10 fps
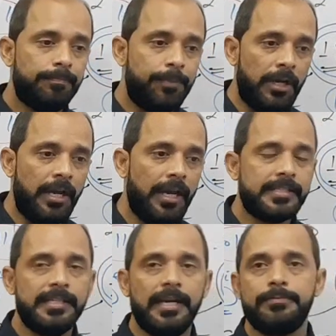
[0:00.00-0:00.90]

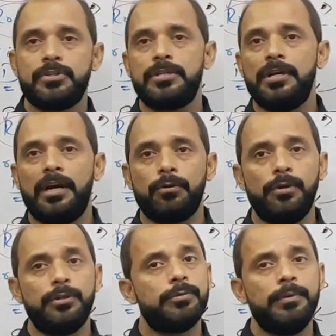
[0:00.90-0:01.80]
pre-exams are
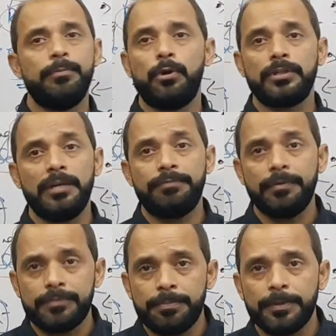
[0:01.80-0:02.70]
going to be more than
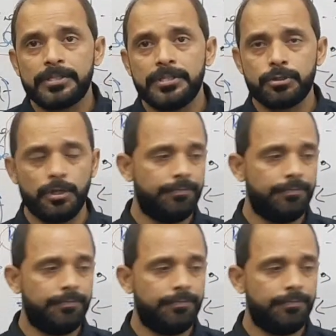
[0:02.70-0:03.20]
50%.